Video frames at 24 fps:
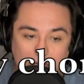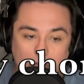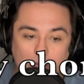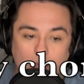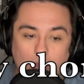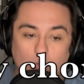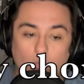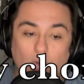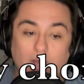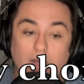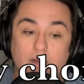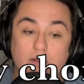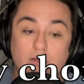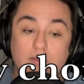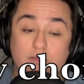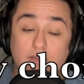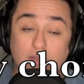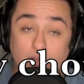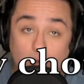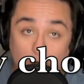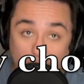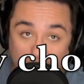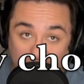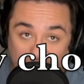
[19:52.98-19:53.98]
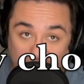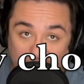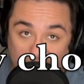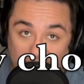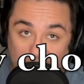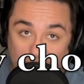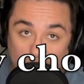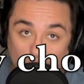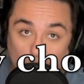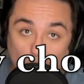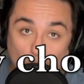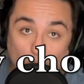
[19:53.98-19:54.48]
while learning
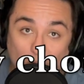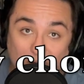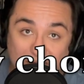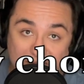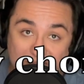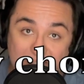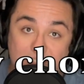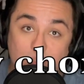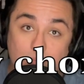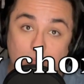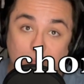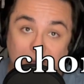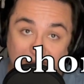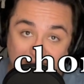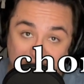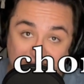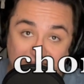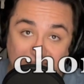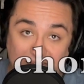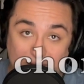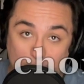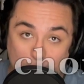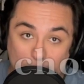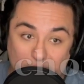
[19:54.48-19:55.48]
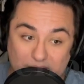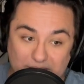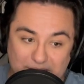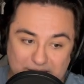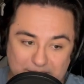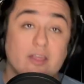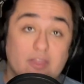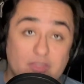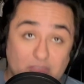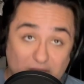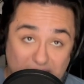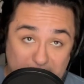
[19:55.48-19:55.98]
why it's made that way.
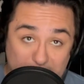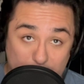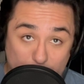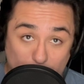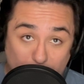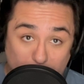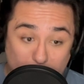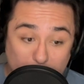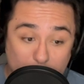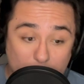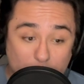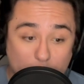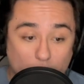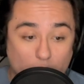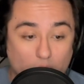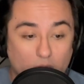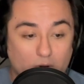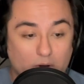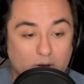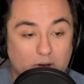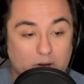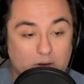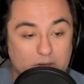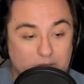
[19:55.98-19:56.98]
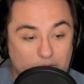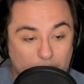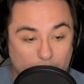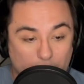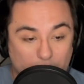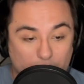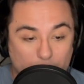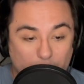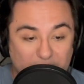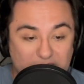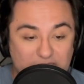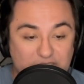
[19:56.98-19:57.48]
Thank you all for
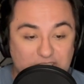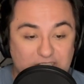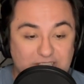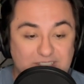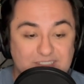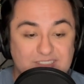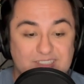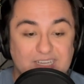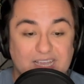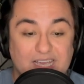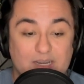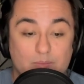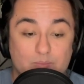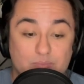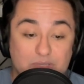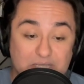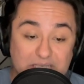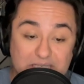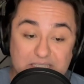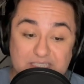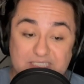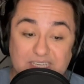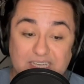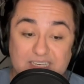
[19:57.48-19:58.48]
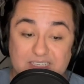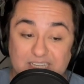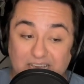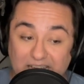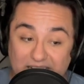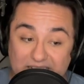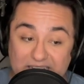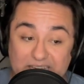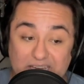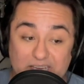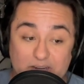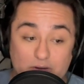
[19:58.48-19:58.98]
your questions, and please send
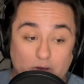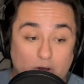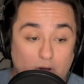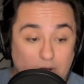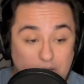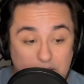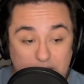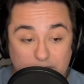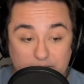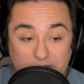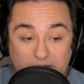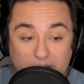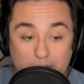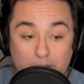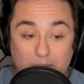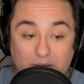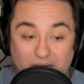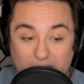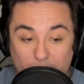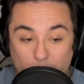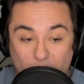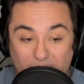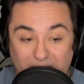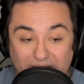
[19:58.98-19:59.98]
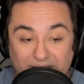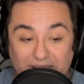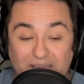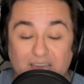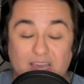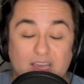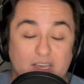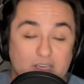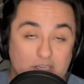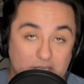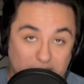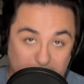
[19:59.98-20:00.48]
any and all of them my way
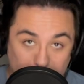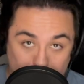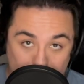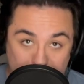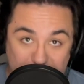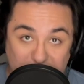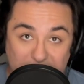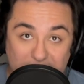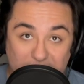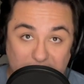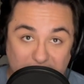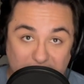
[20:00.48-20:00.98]
using the